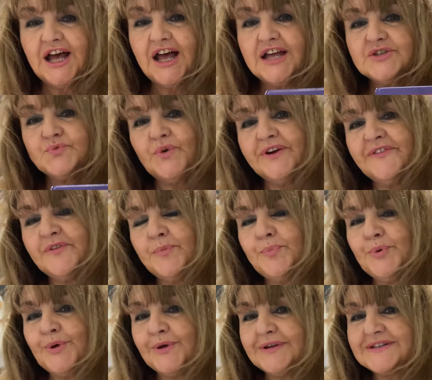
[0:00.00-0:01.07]
and one of the
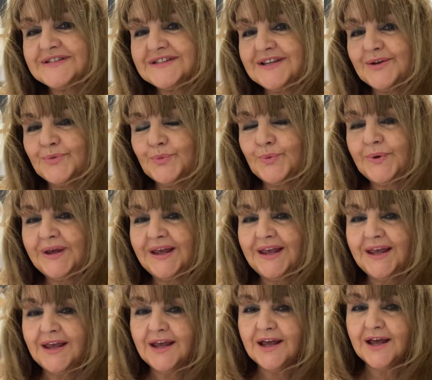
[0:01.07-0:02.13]
books that
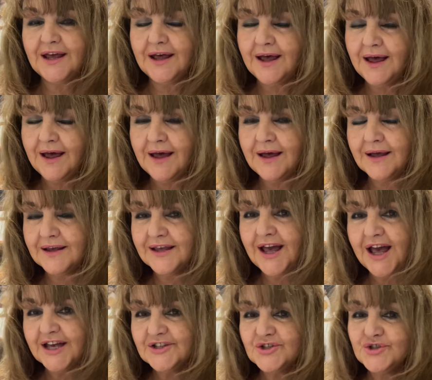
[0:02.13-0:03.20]
we
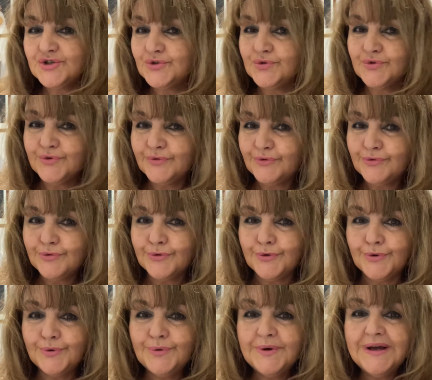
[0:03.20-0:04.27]
guide children
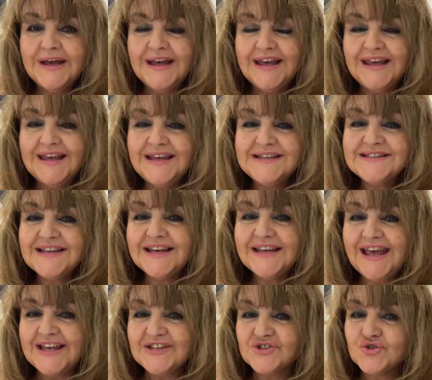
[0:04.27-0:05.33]
through is a
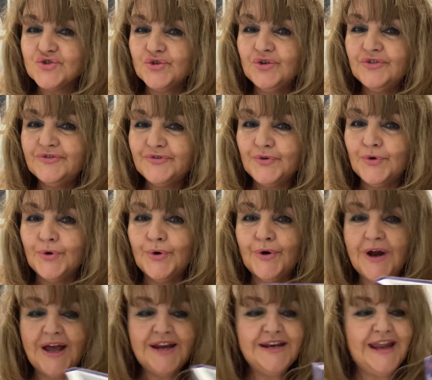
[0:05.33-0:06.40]
Kestrel for
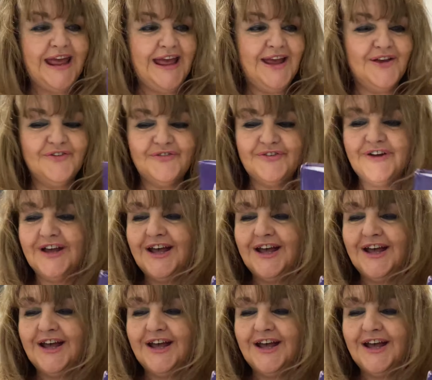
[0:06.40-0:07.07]
a Knave.